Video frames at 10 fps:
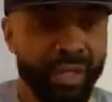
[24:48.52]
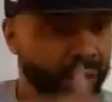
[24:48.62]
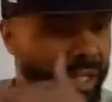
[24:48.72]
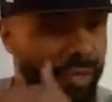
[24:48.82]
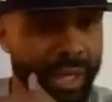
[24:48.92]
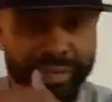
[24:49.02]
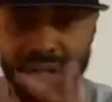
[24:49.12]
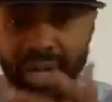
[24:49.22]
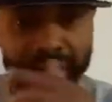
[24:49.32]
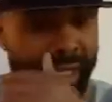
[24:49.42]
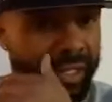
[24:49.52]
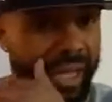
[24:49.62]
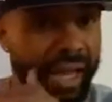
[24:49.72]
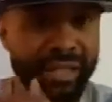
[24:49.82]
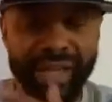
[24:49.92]
That's what I'm saying to the
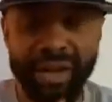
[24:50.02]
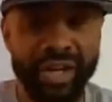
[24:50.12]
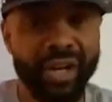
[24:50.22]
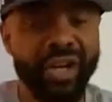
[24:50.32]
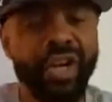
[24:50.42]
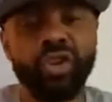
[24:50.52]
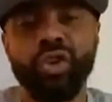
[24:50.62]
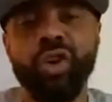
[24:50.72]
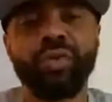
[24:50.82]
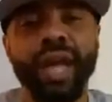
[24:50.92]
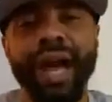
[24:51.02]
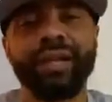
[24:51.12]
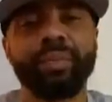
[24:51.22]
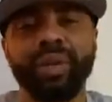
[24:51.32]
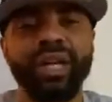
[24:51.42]
daddies out here. You don't
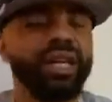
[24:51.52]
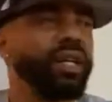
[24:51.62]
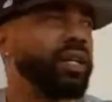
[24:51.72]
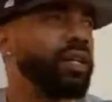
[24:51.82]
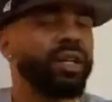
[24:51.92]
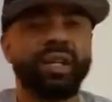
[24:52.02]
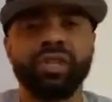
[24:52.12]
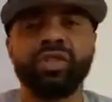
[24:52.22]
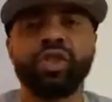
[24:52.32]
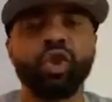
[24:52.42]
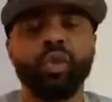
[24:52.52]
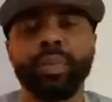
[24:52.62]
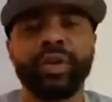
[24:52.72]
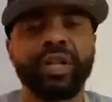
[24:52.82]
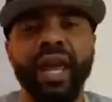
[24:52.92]
gotta be
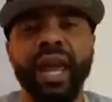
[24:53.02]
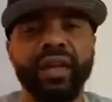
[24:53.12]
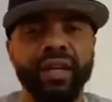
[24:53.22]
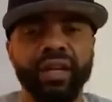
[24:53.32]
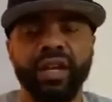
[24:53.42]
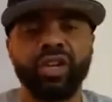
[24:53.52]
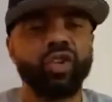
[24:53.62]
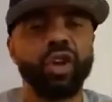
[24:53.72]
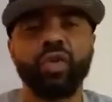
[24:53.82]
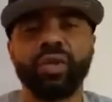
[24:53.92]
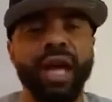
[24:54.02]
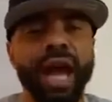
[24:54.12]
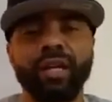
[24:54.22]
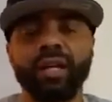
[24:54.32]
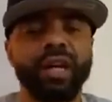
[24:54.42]
super daddy. You don't
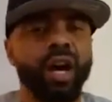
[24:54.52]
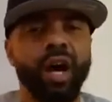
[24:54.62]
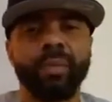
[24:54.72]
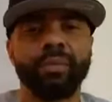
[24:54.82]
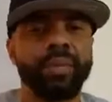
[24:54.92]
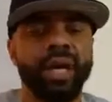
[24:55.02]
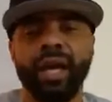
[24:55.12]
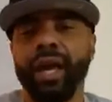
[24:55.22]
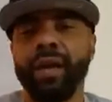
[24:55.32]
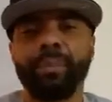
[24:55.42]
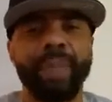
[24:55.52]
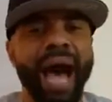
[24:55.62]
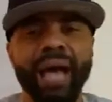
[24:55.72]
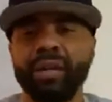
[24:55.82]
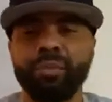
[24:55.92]
gotta come and
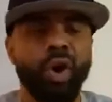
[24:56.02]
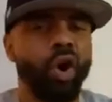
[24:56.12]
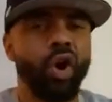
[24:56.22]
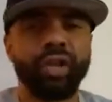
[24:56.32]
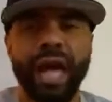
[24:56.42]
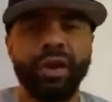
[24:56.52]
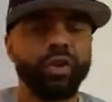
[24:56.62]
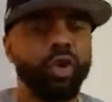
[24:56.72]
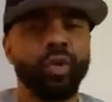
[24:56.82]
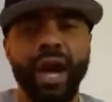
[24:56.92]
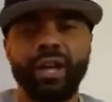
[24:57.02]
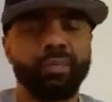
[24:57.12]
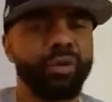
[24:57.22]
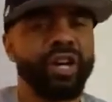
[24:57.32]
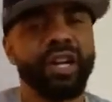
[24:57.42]
buy them all out. You don't gotta
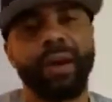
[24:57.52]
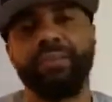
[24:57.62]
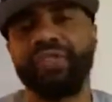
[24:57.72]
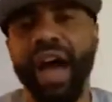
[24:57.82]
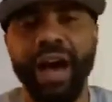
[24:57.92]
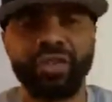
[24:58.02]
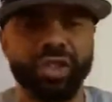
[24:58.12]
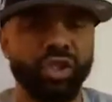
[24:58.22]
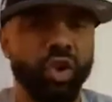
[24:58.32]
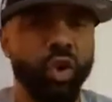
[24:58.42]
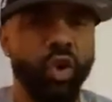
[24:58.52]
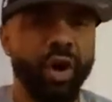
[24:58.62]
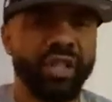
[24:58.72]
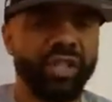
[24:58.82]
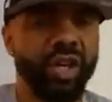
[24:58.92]
bring 1,000
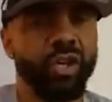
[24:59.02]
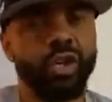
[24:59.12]
toys.